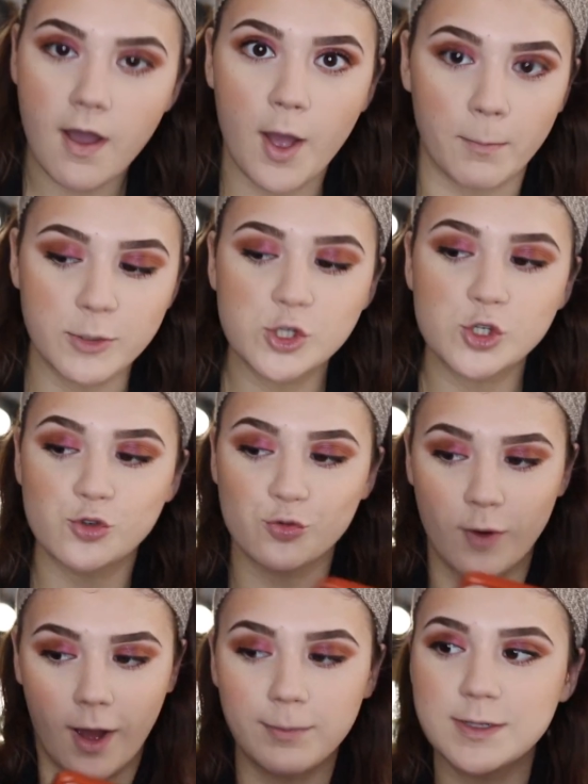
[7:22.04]
I almost
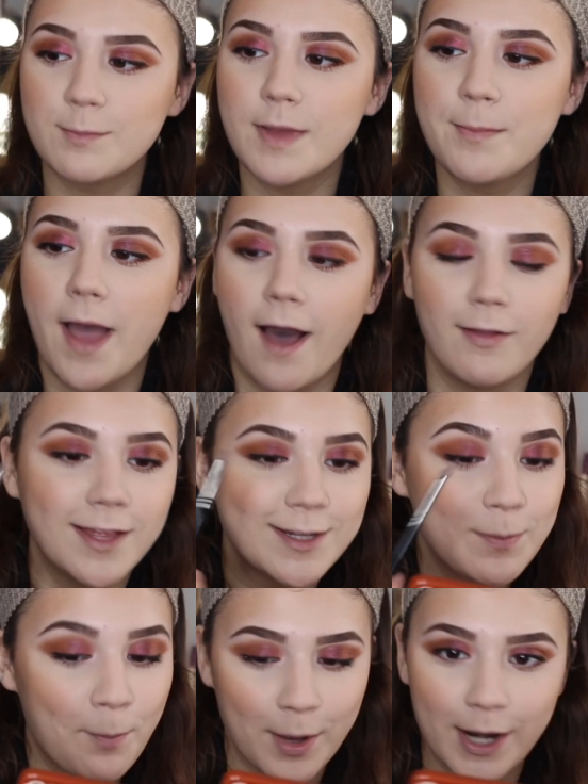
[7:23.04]
dropped my
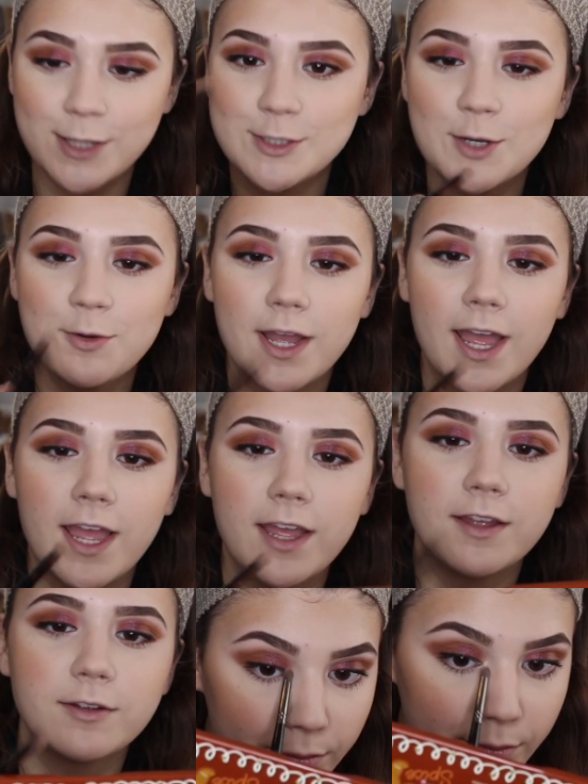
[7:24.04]
palette, but it's
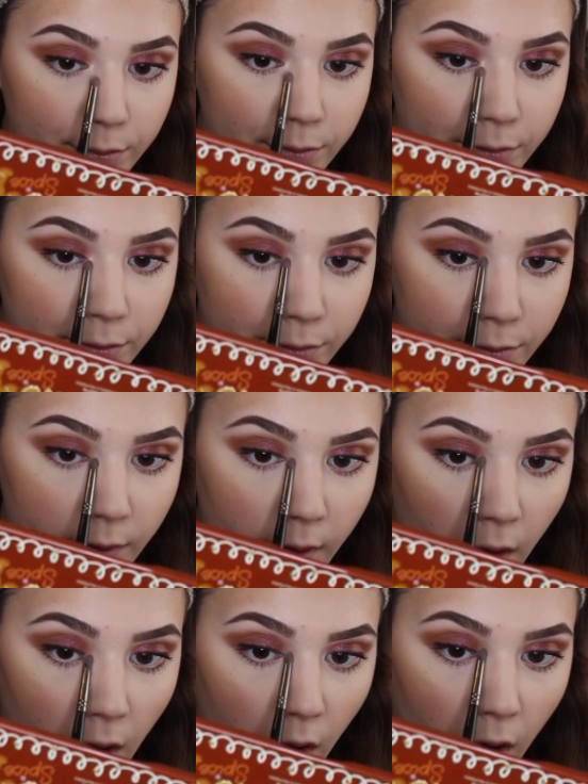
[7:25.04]
okay.
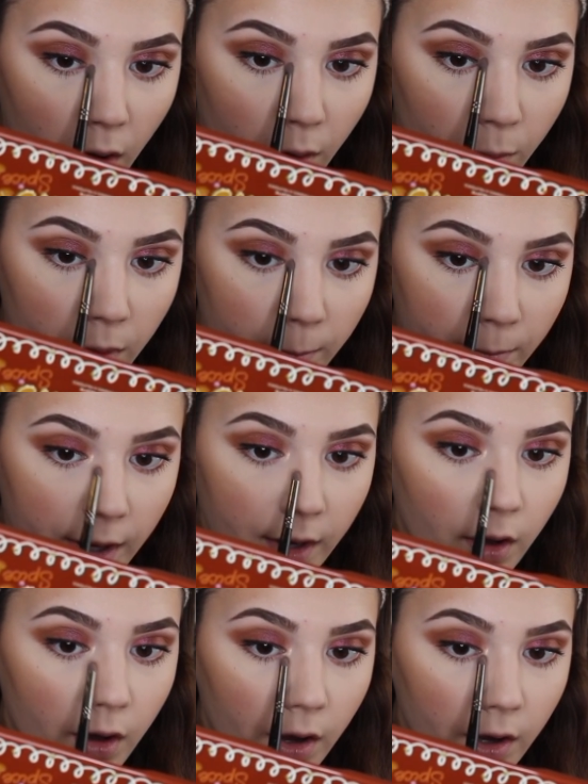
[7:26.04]
Oh my
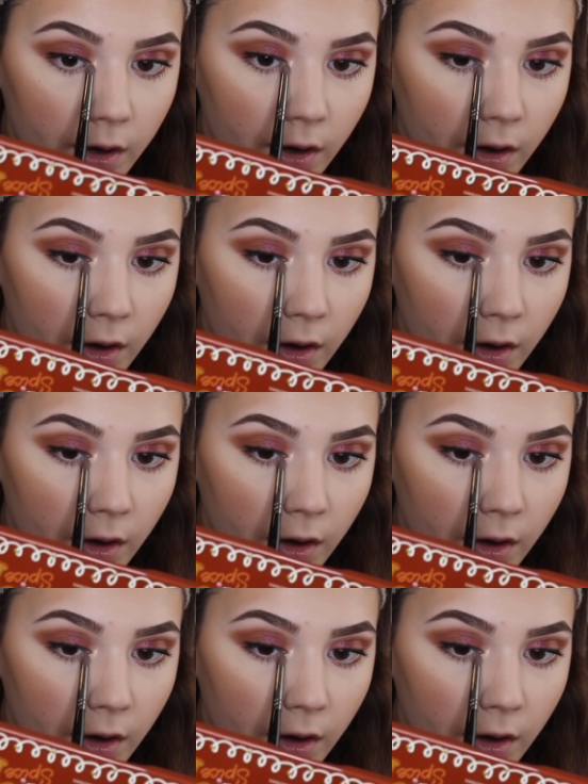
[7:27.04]
god.